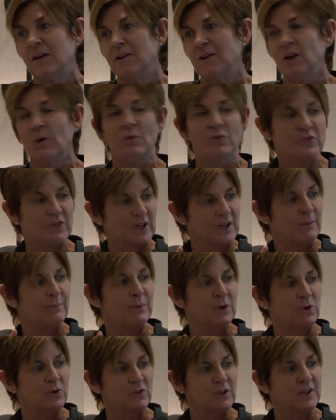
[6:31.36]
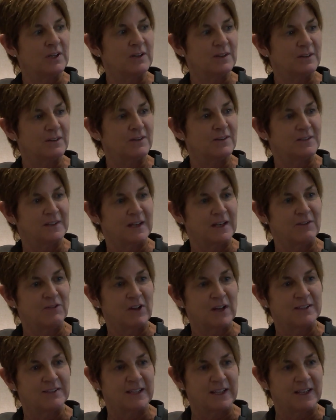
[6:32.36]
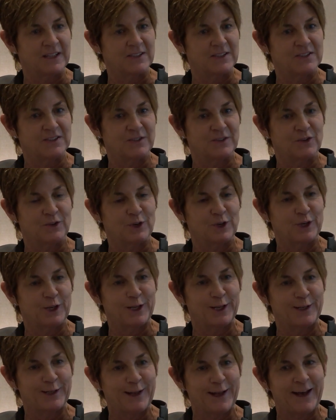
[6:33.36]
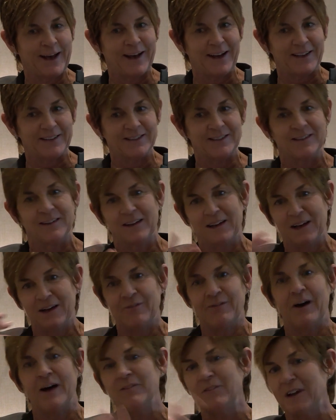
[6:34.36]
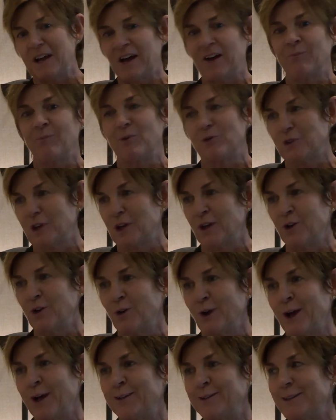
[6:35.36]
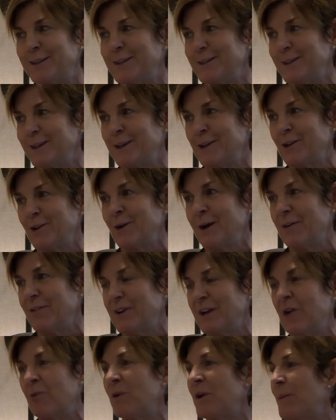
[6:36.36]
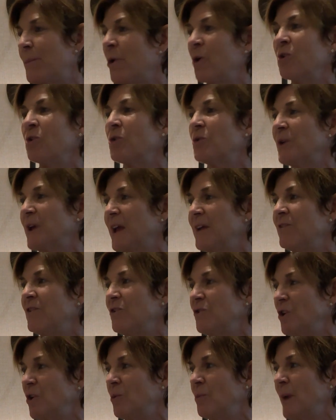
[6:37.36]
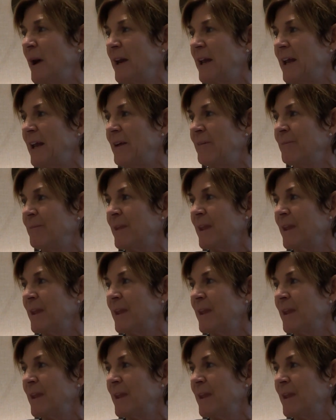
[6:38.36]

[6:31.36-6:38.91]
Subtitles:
no one's going to build in the city of Los Angeles if you're going to get taxed 5.5% on your exit. It's like you have an equity partner who gave you no money.